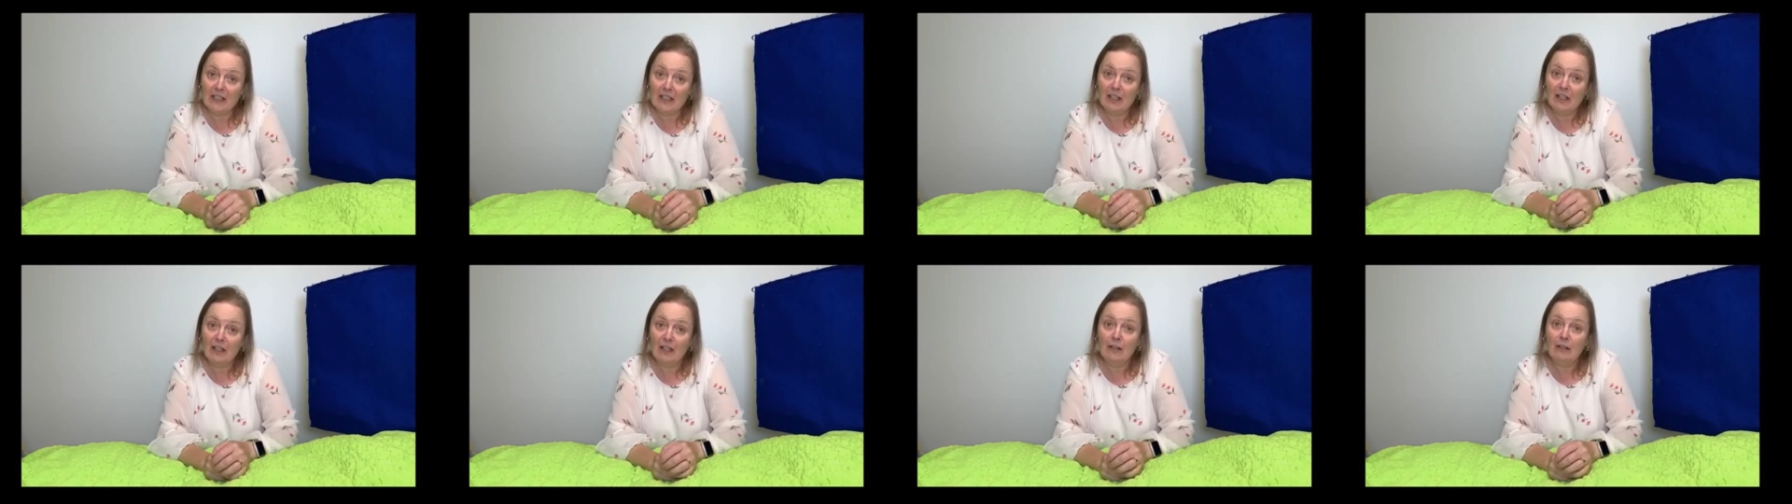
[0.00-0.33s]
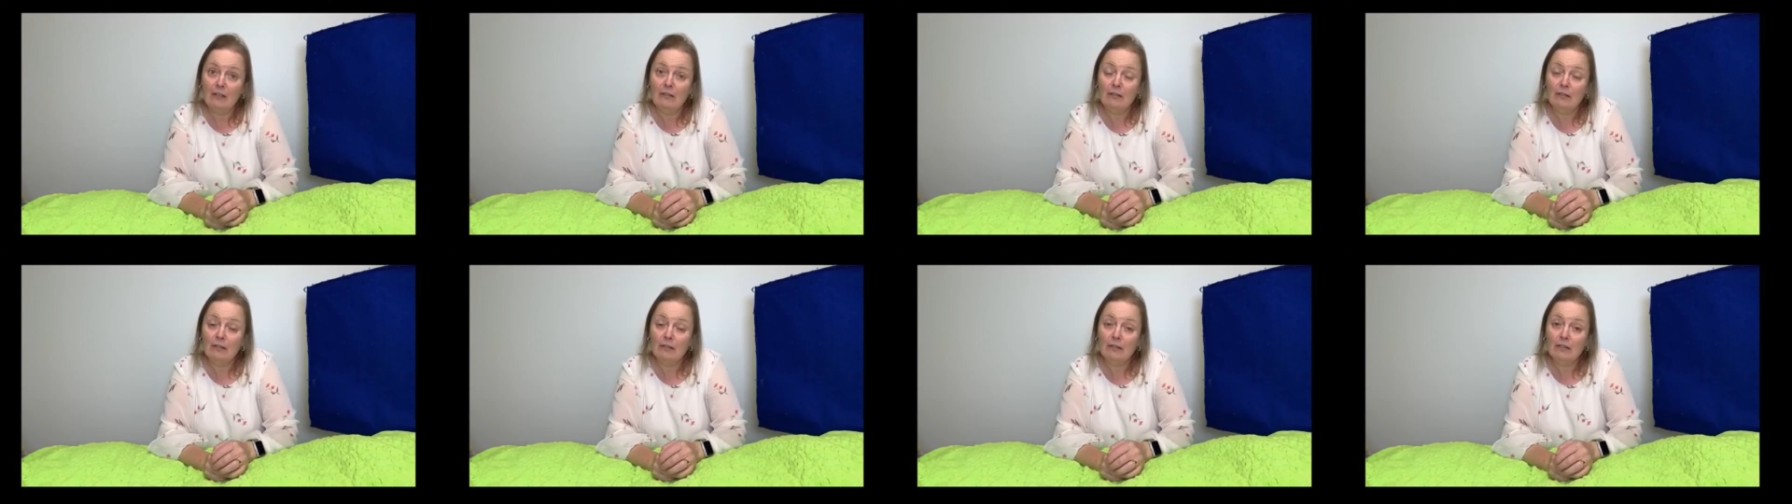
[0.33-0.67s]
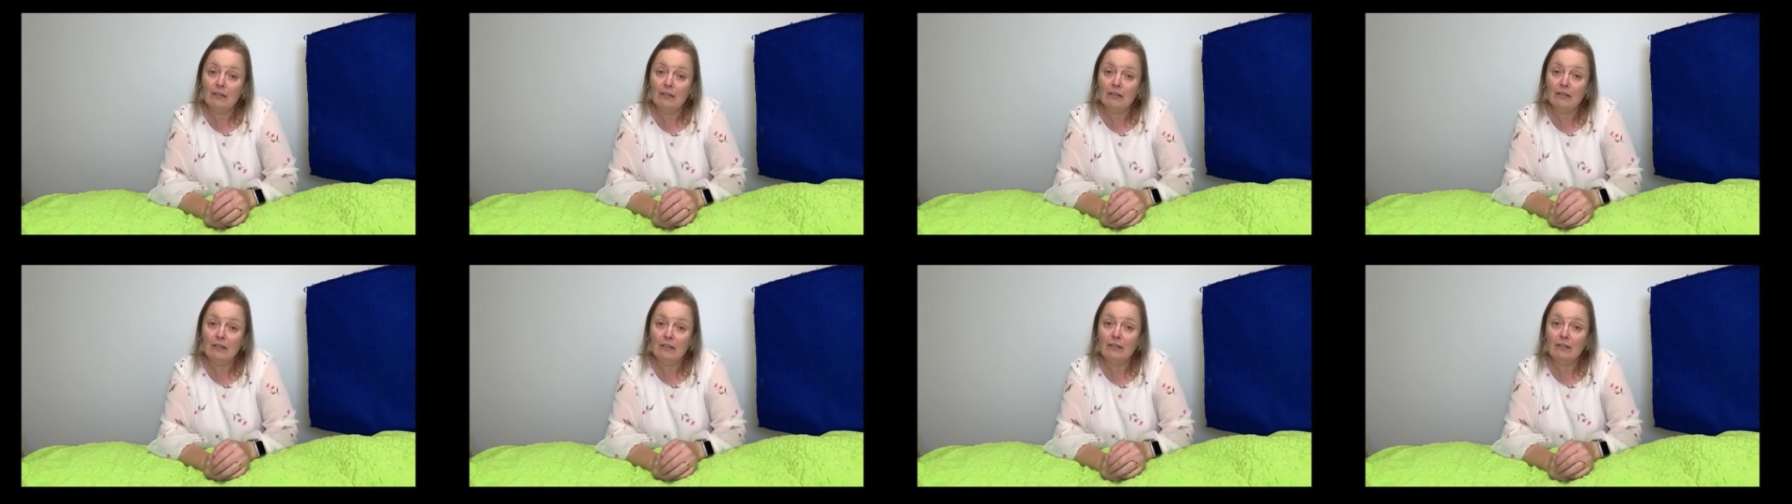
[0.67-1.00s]
old,
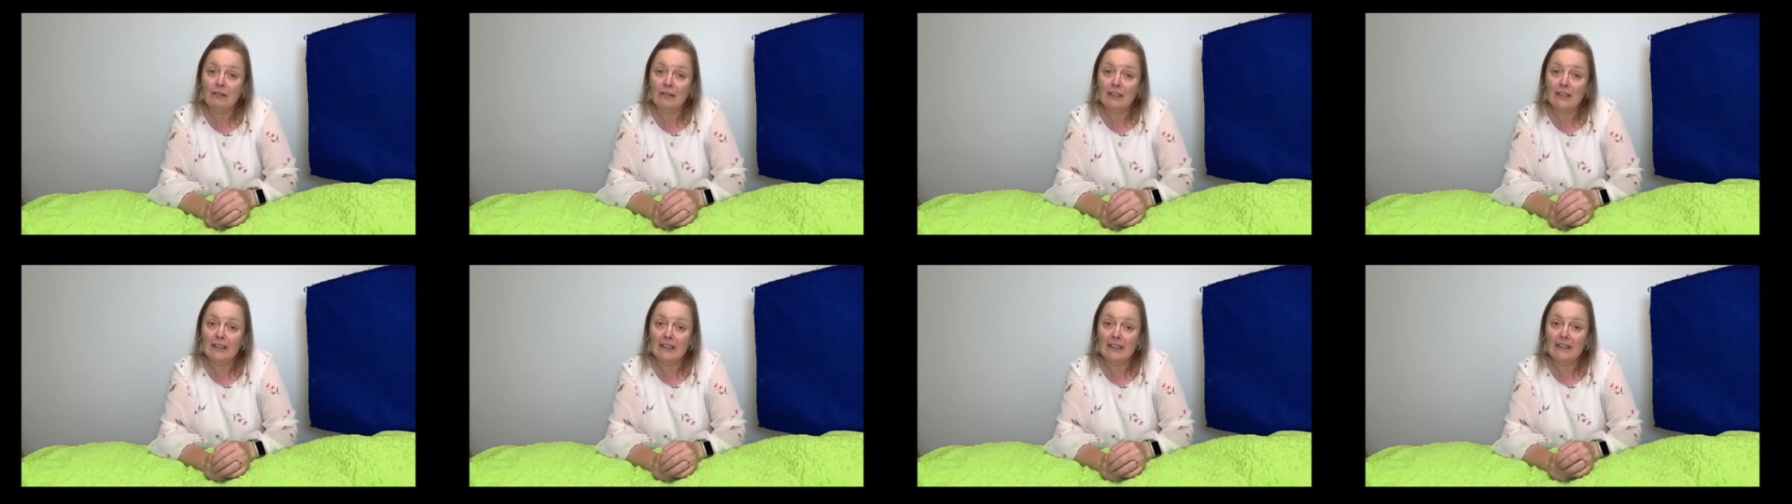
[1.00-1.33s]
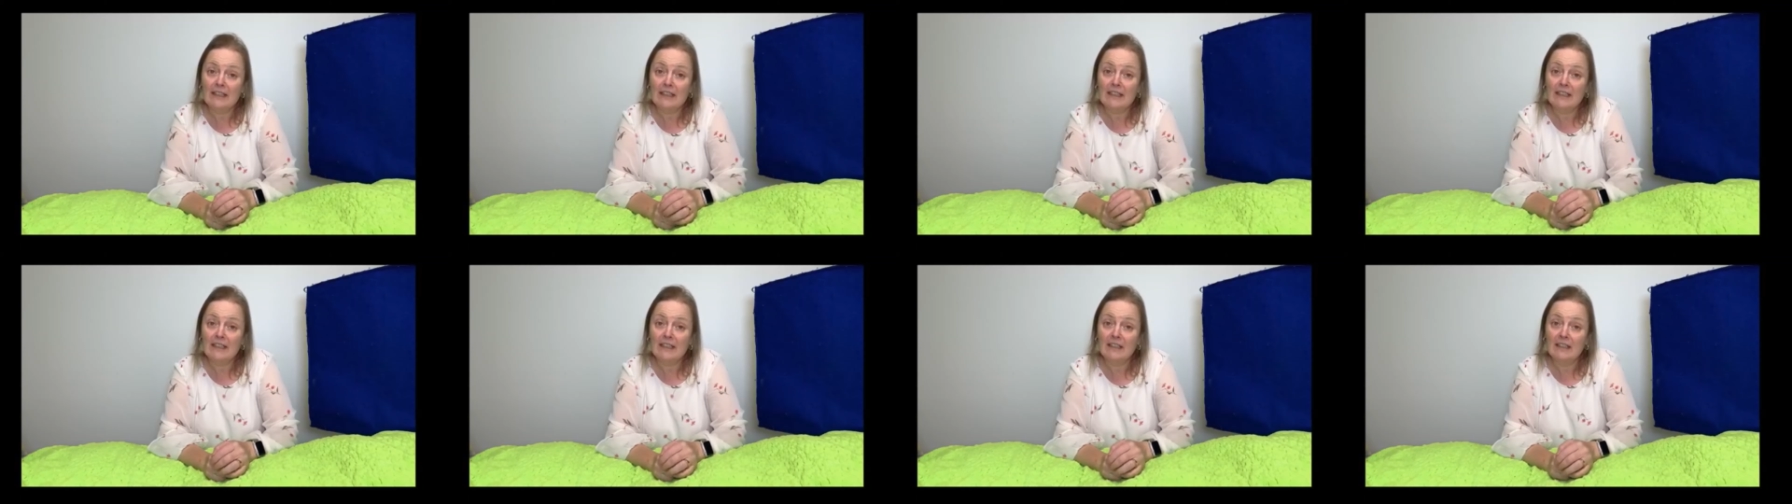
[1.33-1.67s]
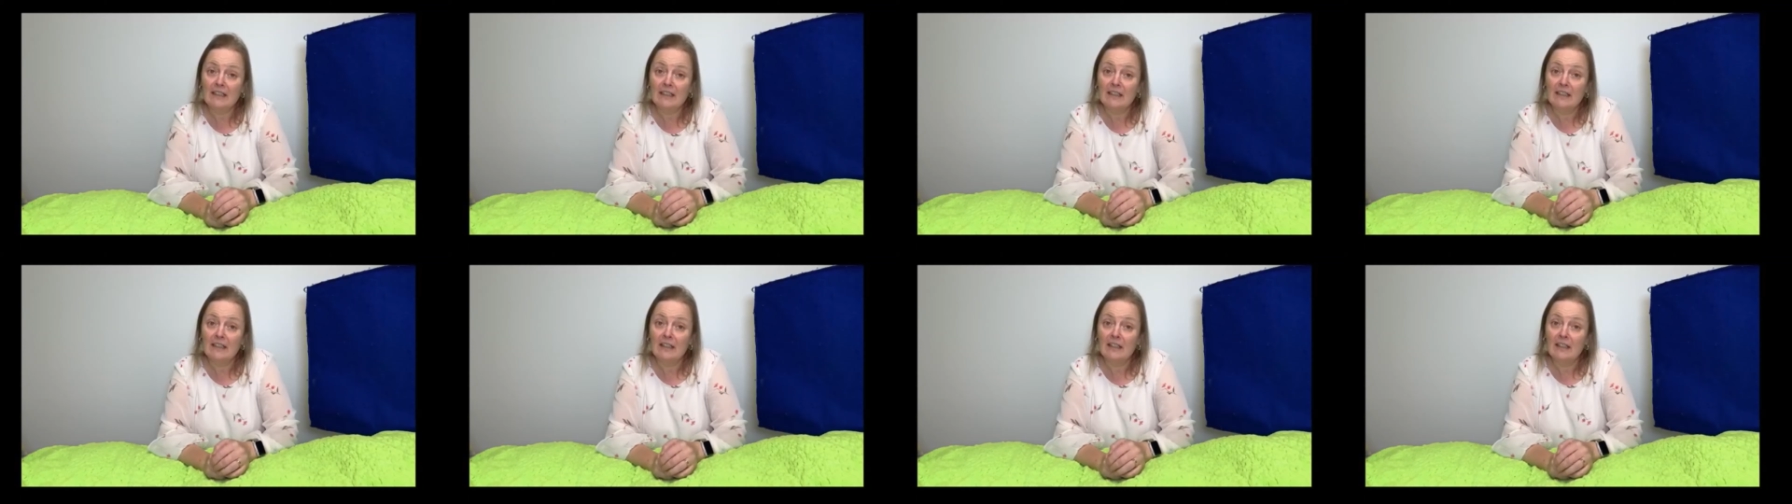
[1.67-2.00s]
old lady,
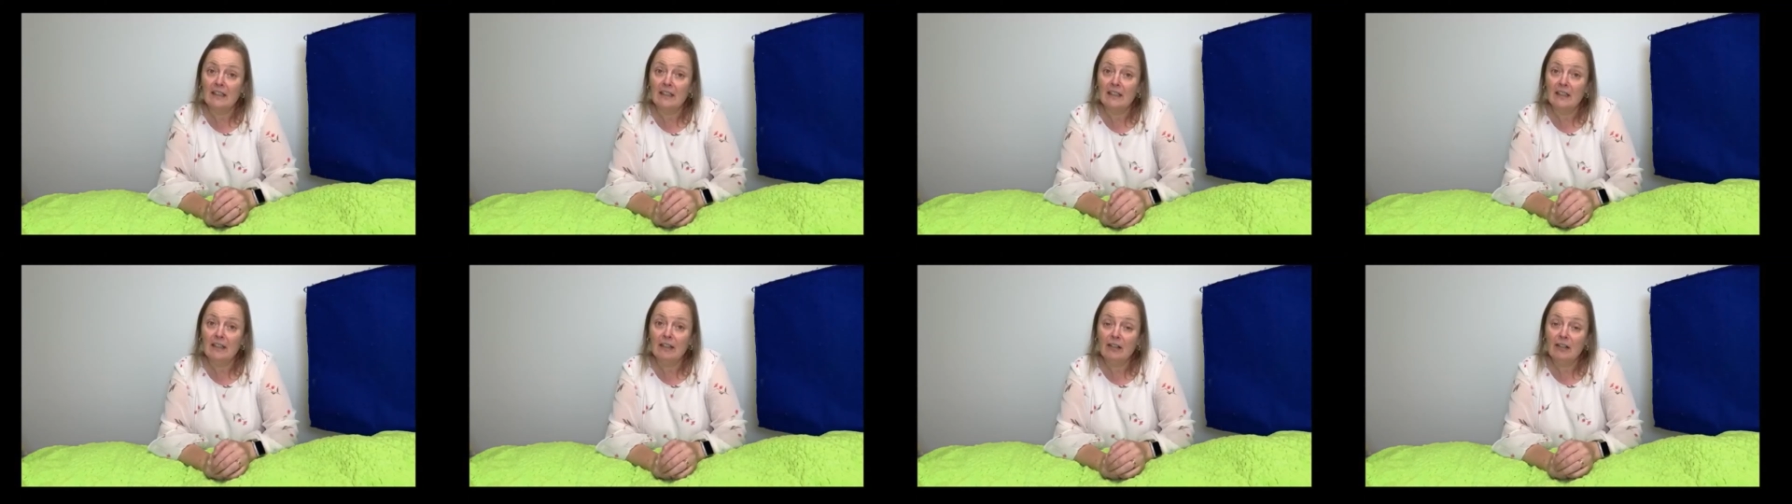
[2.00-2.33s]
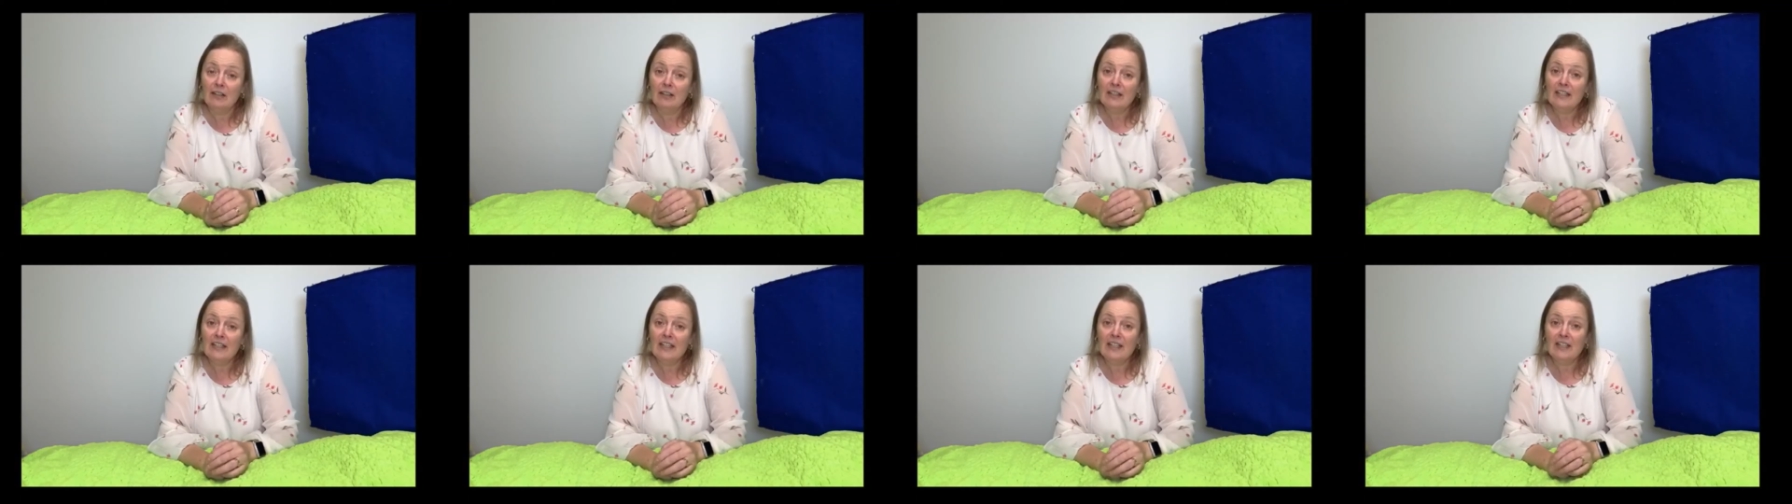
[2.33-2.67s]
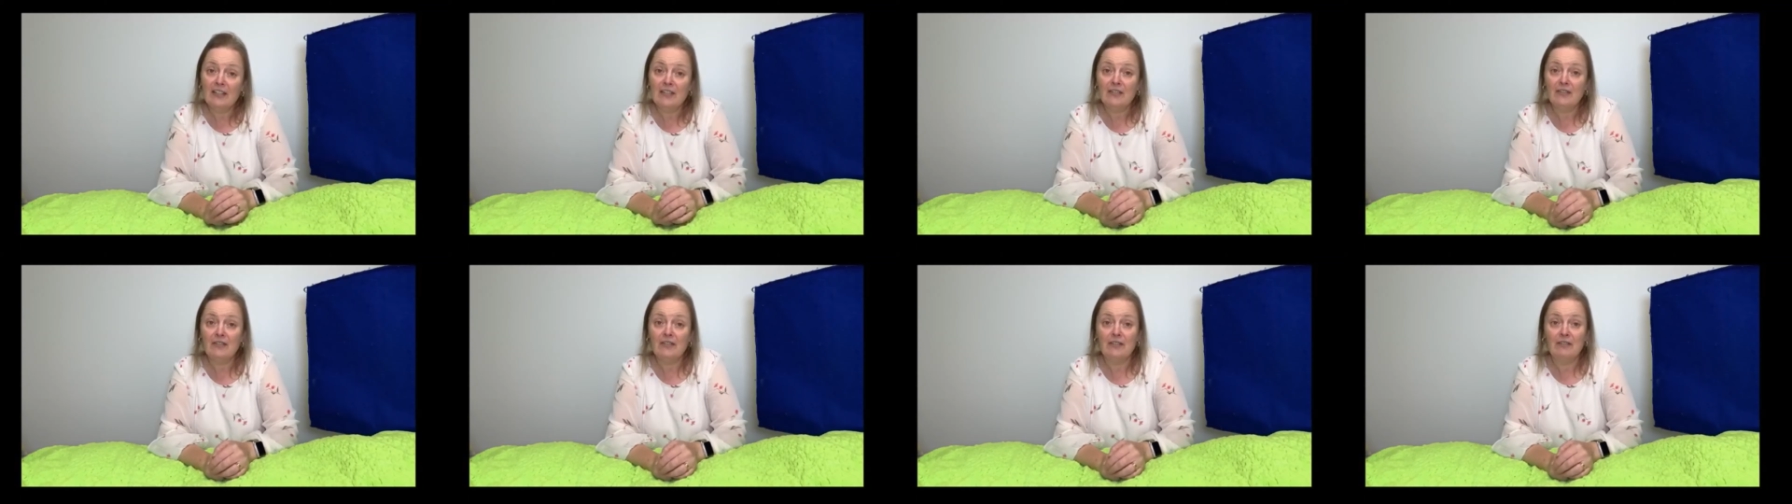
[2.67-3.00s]
on the edge
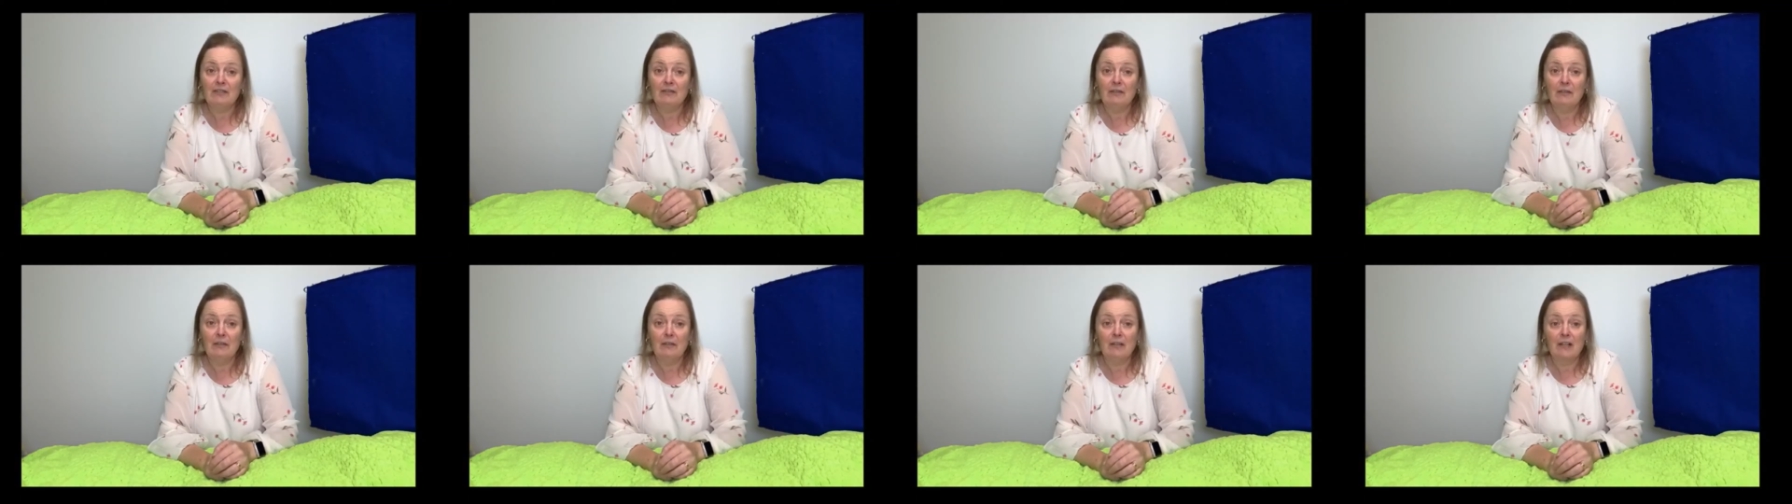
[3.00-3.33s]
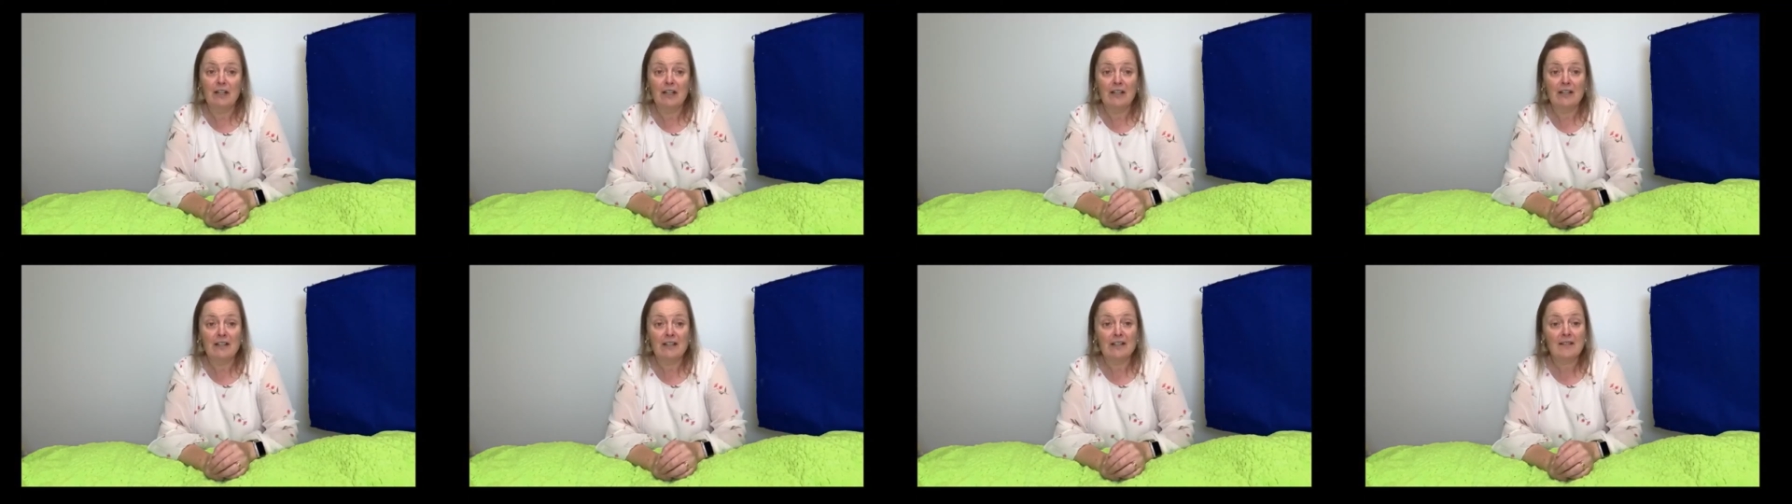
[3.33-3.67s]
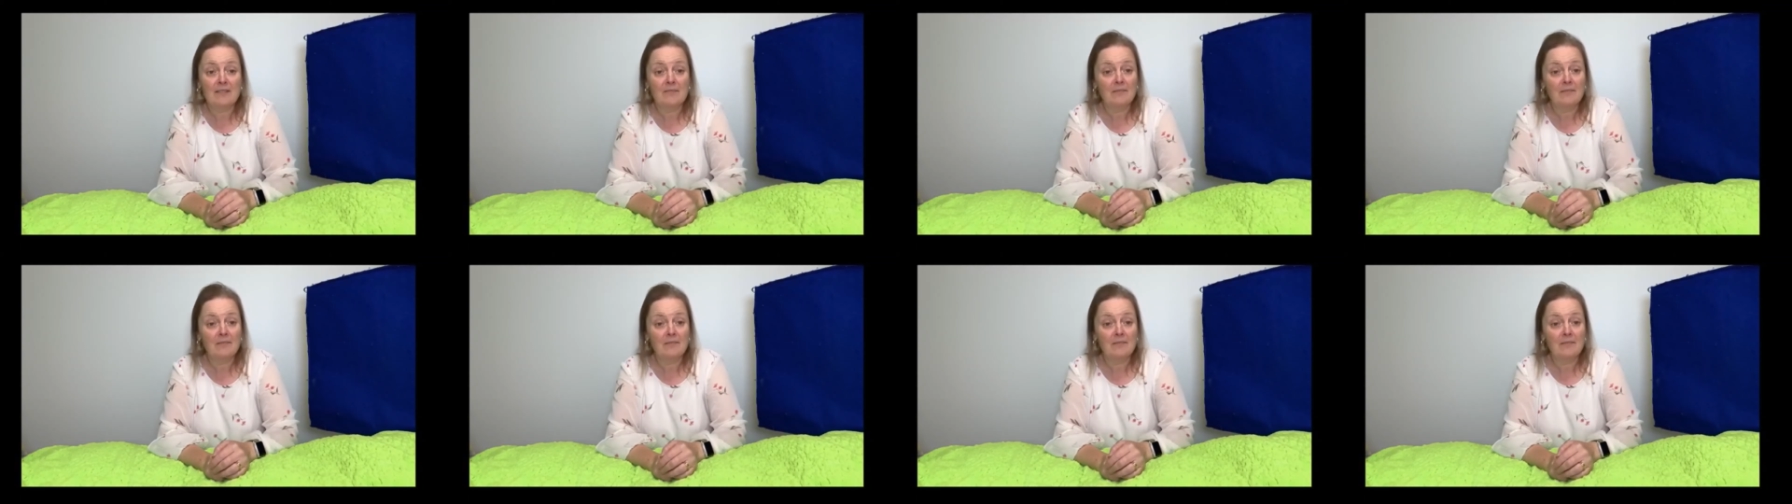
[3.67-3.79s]
of the forest.